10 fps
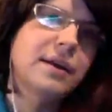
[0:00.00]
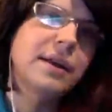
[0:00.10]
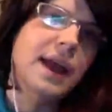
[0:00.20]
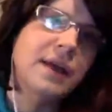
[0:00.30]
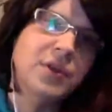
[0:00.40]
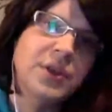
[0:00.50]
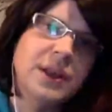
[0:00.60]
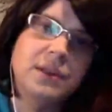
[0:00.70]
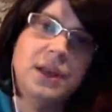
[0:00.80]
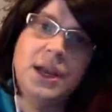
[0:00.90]

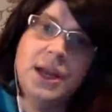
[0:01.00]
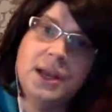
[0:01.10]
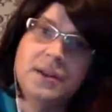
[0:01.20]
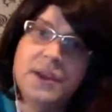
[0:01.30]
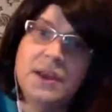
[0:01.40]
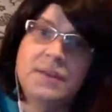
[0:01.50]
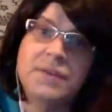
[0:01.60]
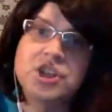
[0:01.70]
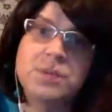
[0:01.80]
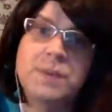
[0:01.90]
everything leading into the
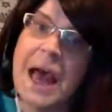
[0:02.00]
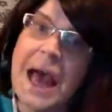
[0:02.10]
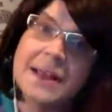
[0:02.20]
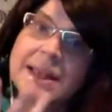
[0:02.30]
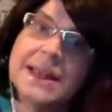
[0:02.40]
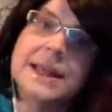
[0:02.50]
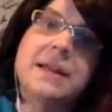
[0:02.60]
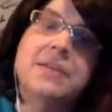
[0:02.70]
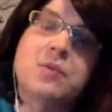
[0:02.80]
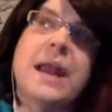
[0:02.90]
eviction. But as it
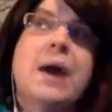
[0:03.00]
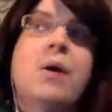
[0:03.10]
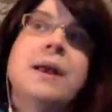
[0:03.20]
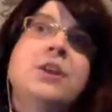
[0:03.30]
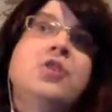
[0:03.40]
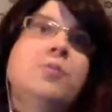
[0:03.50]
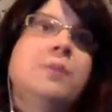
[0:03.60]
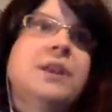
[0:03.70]
stands right now, I do believe